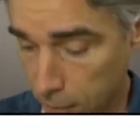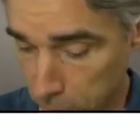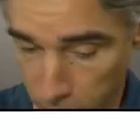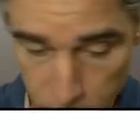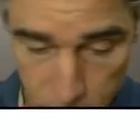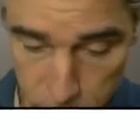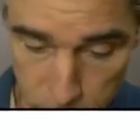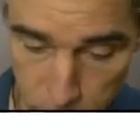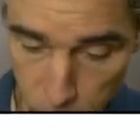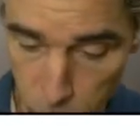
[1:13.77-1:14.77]
Here,
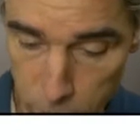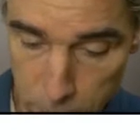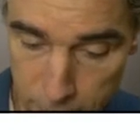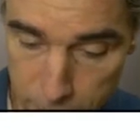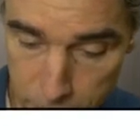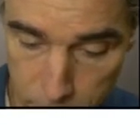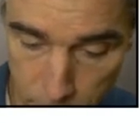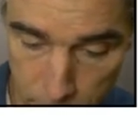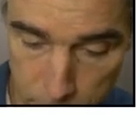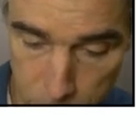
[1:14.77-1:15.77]
we might
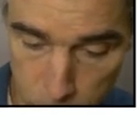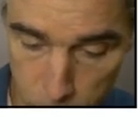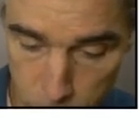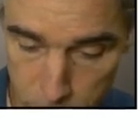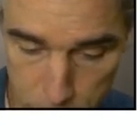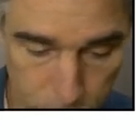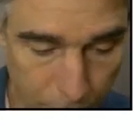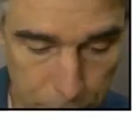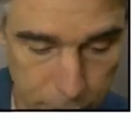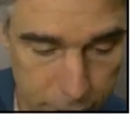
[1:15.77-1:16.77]
use the
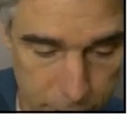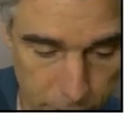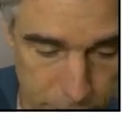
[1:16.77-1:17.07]
properties of